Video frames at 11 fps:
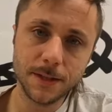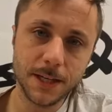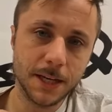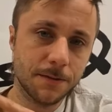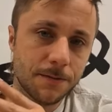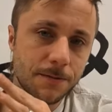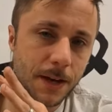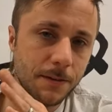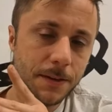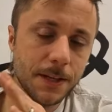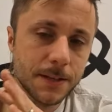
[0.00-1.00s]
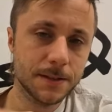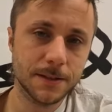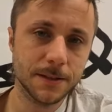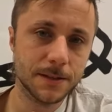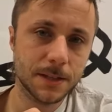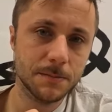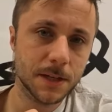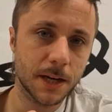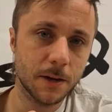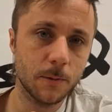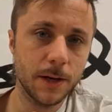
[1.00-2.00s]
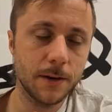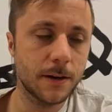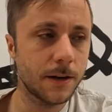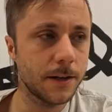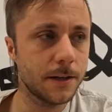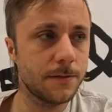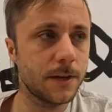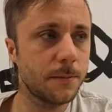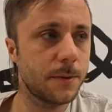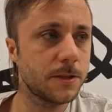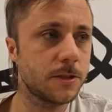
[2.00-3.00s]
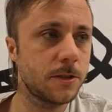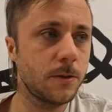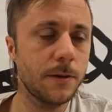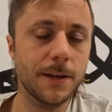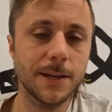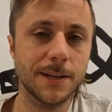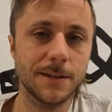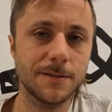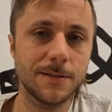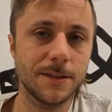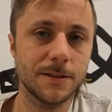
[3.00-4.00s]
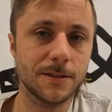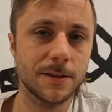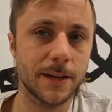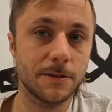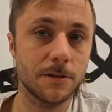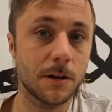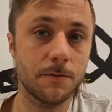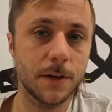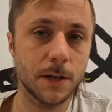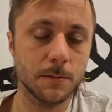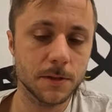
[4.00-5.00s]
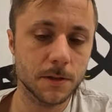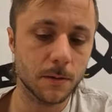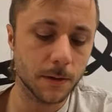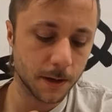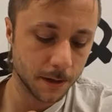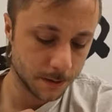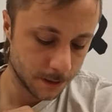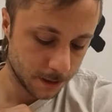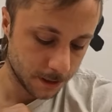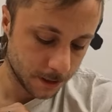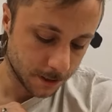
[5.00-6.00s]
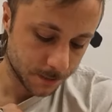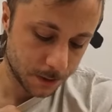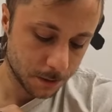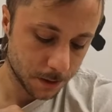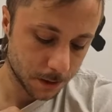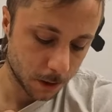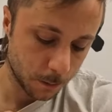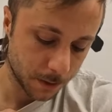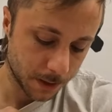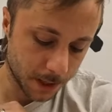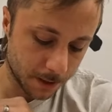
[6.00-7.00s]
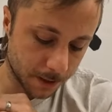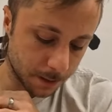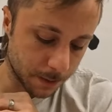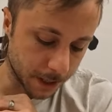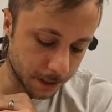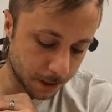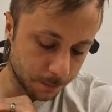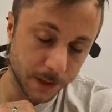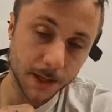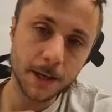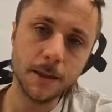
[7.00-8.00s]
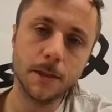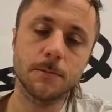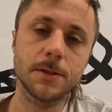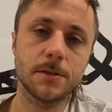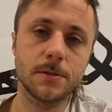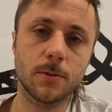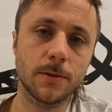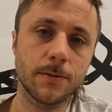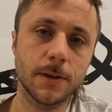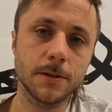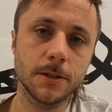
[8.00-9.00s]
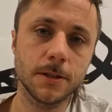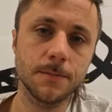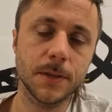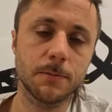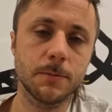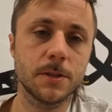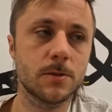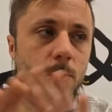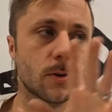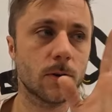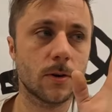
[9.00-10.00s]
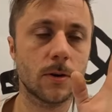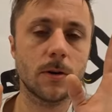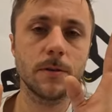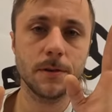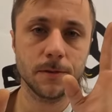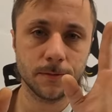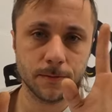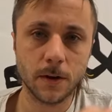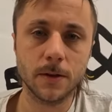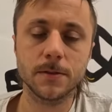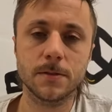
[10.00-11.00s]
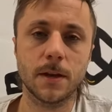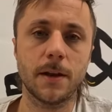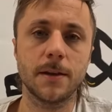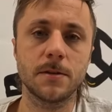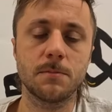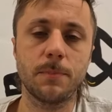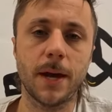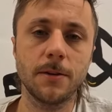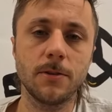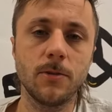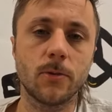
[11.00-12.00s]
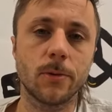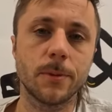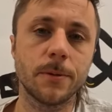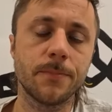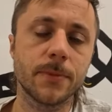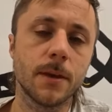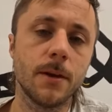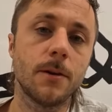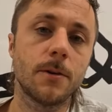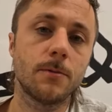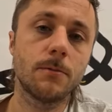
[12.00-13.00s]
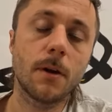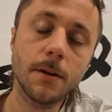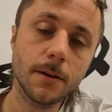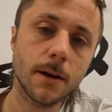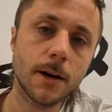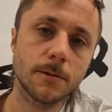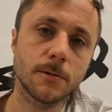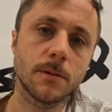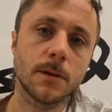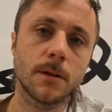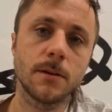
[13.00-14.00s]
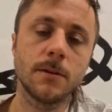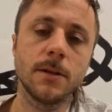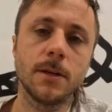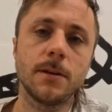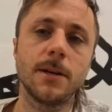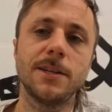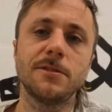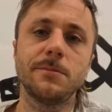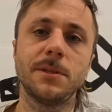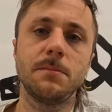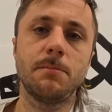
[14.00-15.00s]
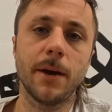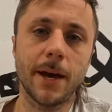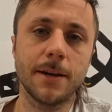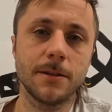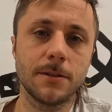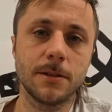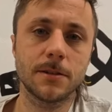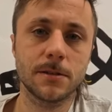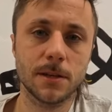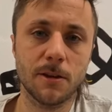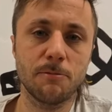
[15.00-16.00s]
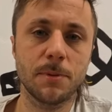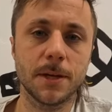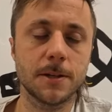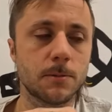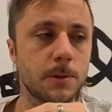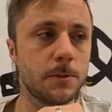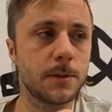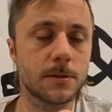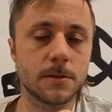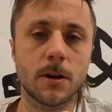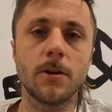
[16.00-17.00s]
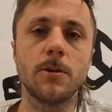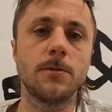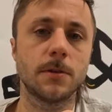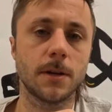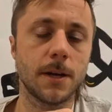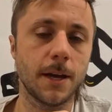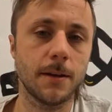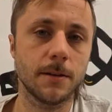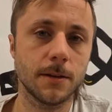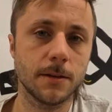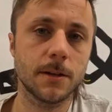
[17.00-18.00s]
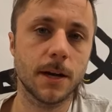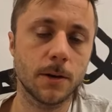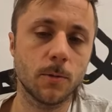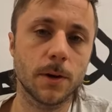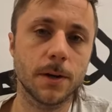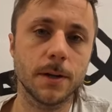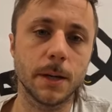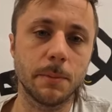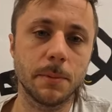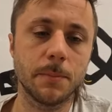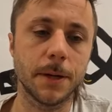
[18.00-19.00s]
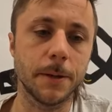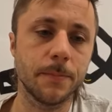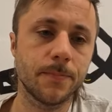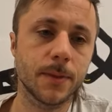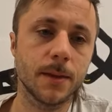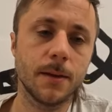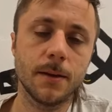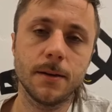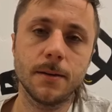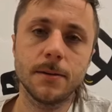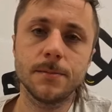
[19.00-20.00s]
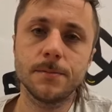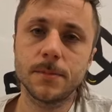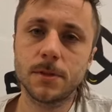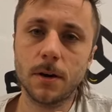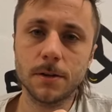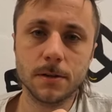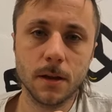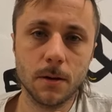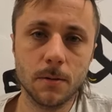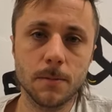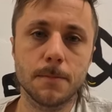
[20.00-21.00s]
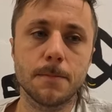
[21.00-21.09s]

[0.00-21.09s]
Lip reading: if everything still seems kind of weird on it, you've done a bunch of tuning and you're just like trying to figure out what's going on, you can open that thing back up and hit the restore function and restore all the default settings back to normal, run an auto learn, and you'll be back into your safe place where you can start over again and kind of work it up. But start slow.